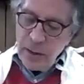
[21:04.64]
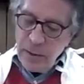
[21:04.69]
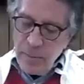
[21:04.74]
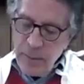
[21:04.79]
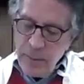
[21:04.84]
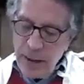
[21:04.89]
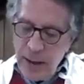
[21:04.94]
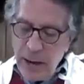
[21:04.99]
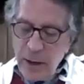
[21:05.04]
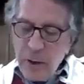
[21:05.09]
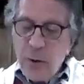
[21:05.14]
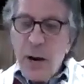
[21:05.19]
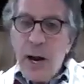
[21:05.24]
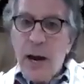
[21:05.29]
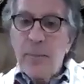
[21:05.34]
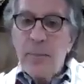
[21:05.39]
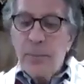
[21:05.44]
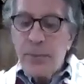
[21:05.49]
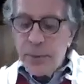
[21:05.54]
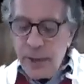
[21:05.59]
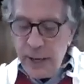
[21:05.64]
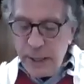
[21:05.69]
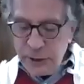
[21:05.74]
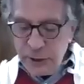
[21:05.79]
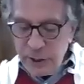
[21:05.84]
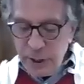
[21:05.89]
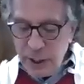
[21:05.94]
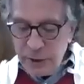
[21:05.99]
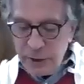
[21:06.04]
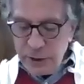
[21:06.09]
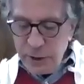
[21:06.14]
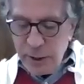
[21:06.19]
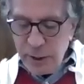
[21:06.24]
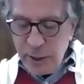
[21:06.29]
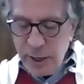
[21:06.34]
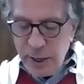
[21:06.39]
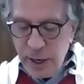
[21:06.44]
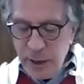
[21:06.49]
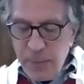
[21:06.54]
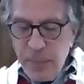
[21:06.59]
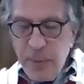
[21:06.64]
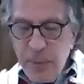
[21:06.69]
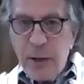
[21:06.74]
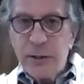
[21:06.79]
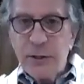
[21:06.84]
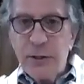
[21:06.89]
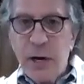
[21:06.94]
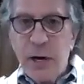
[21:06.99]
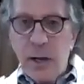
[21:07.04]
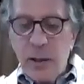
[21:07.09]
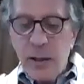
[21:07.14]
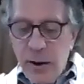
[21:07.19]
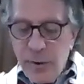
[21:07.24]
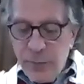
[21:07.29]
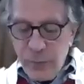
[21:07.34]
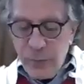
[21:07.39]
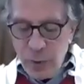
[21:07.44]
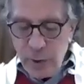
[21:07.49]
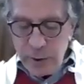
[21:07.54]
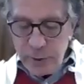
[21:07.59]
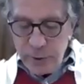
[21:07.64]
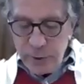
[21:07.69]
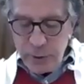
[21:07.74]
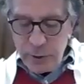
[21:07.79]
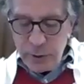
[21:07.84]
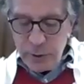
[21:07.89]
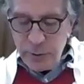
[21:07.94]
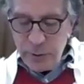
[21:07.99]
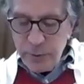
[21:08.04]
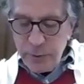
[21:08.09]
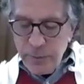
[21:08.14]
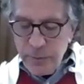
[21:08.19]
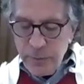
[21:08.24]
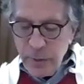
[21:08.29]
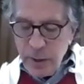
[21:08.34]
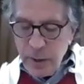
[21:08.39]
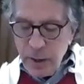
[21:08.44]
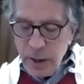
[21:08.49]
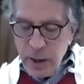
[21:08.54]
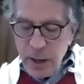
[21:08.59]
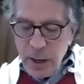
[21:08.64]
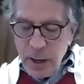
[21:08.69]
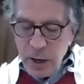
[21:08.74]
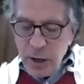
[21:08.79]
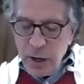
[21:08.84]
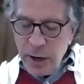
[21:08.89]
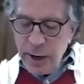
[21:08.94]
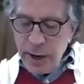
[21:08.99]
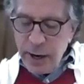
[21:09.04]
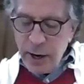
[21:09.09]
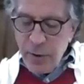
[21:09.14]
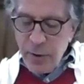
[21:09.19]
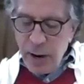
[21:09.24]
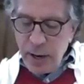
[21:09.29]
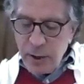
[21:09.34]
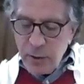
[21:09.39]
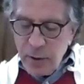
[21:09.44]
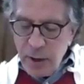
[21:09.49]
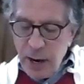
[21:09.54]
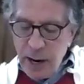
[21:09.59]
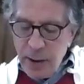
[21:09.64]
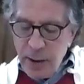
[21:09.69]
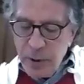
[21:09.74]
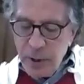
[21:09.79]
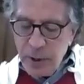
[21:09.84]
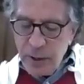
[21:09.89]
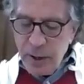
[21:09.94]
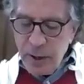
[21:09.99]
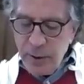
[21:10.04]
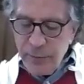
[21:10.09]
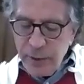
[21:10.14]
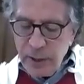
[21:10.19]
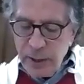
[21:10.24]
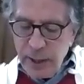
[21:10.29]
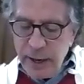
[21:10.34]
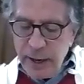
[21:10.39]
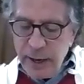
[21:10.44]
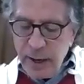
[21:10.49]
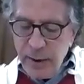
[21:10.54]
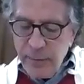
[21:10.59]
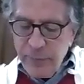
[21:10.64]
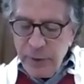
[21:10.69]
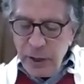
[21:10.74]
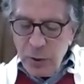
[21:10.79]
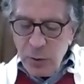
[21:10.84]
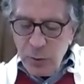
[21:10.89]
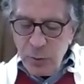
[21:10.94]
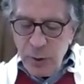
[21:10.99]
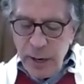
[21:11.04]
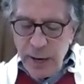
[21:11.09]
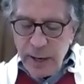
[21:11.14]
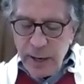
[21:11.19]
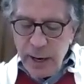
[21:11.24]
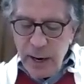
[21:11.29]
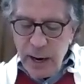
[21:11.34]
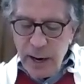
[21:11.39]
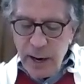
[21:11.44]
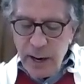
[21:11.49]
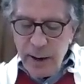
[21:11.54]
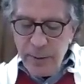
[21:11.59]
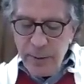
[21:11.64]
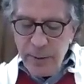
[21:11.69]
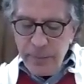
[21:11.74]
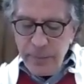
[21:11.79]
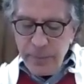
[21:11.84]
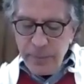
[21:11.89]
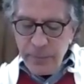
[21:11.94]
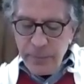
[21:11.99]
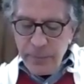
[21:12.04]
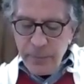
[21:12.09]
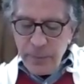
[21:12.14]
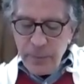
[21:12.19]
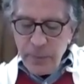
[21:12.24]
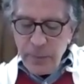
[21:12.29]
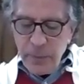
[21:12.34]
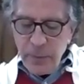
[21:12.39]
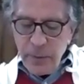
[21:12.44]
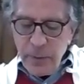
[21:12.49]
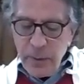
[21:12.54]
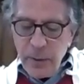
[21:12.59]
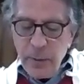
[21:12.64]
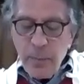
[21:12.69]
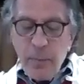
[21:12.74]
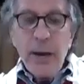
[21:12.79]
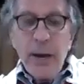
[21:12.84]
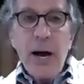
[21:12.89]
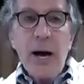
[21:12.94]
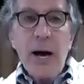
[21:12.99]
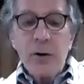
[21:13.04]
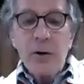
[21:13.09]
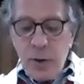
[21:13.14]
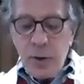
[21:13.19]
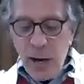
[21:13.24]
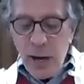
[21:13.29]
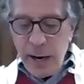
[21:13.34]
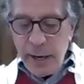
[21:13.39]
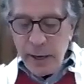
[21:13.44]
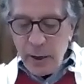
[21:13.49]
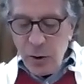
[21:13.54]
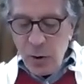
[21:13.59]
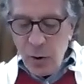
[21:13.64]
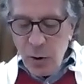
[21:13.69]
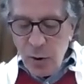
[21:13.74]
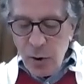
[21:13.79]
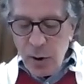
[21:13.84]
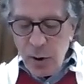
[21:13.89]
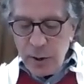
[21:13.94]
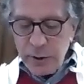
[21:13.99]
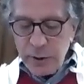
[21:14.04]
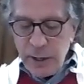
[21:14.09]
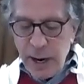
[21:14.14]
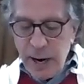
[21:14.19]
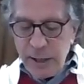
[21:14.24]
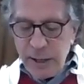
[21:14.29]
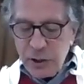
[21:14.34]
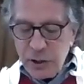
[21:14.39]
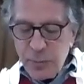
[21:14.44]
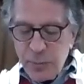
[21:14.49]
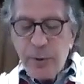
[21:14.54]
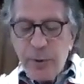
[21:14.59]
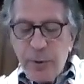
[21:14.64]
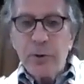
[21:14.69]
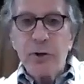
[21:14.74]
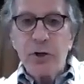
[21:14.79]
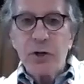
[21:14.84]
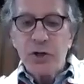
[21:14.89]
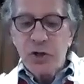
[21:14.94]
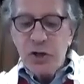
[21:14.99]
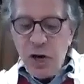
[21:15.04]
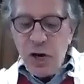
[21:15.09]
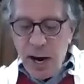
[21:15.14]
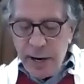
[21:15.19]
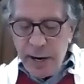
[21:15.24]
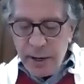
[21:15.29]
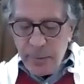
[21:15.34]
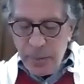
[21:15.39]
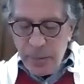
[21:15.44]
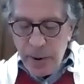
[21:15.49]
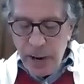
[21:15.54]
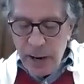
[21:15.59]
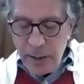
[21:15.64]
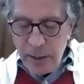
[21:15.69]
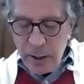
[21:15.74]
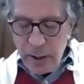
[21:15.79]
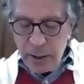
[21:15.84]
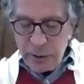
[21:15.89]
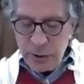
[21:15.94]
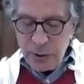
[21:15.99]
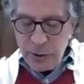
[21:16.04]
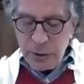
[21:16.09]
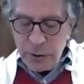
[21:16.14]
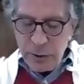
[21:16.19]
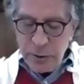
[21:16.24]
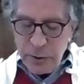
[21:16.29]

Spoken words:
May Adonai bless us and keep us, our loved ones. Ya'ir Adonai panav alecha v'hunecha. May Adonai cause God's Spirit to shine upon us.